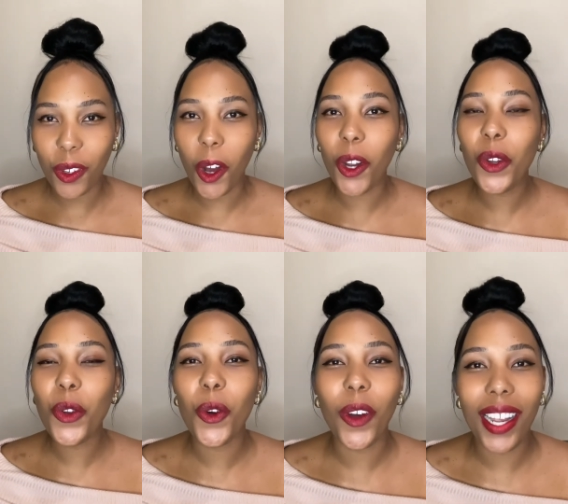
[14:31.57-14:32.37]
on
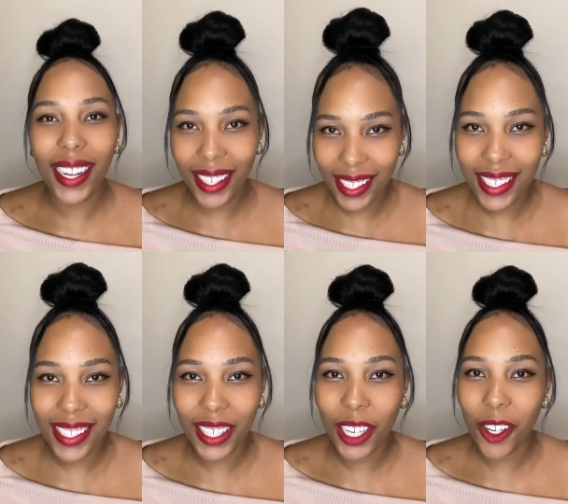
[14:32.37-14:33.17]
your L&D
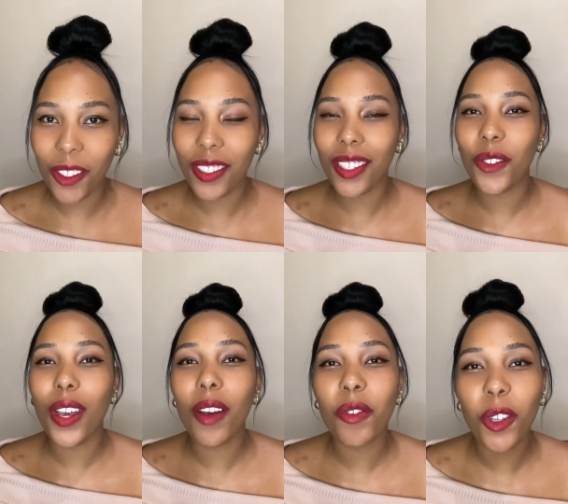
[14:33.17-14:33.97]
account, you
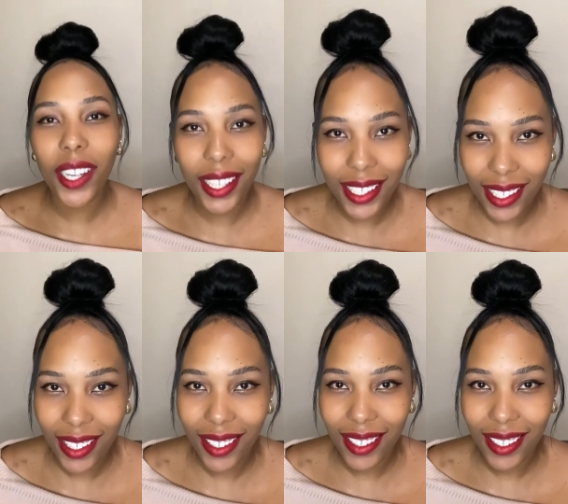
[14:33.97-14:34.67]
have your heading,